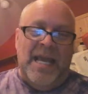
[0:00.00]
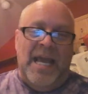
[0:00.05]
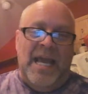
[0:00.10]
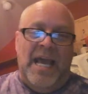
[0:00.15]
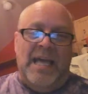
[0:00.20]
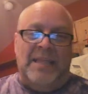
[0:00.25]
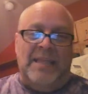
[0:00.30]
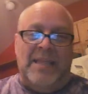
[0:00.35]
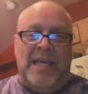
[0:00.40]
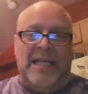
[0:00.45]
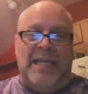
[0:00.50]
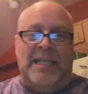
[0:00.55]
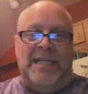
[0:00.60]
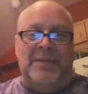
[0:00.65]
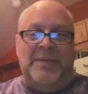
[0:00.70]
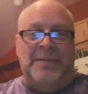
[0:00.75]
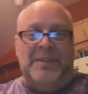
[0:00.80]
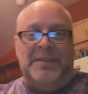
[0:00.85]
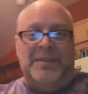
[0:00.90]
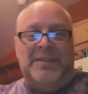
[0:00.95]
And then he
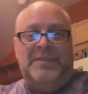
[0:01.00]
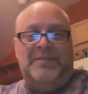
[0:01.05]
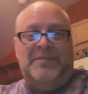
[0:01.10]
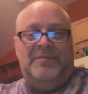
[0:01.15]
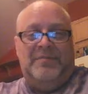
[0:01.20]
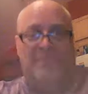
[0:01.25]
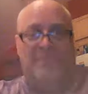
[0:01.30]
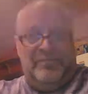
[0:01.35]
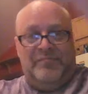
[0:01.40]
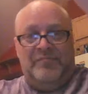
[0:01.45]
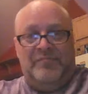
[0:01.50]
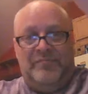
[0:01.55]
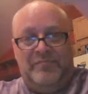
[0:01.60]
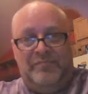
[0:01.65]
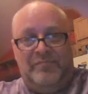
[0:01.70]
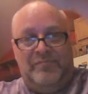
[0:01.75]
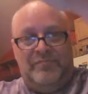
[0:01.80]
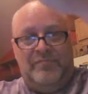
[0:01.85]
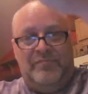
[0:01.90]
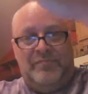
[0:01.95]
would
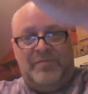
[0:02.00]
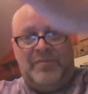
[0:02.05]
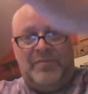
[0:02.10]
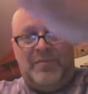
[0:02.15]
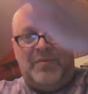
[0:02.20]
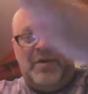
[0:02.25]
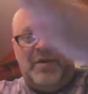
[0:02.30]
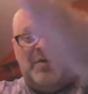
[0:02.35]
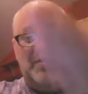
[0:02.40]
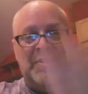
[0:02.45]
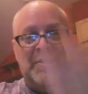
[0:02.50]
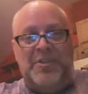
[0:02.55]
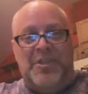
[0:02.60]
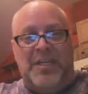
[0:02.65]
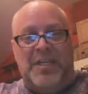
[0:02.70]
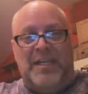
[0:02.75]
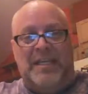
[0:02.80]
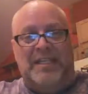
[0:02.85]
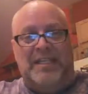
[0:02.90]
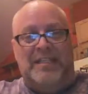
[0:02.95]
throw the
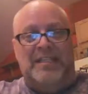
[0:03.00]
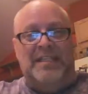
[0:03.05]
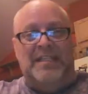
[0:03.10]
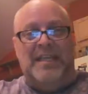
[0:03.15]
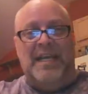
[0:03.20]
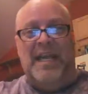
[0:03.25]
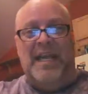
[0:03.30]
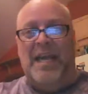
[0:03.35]
chicken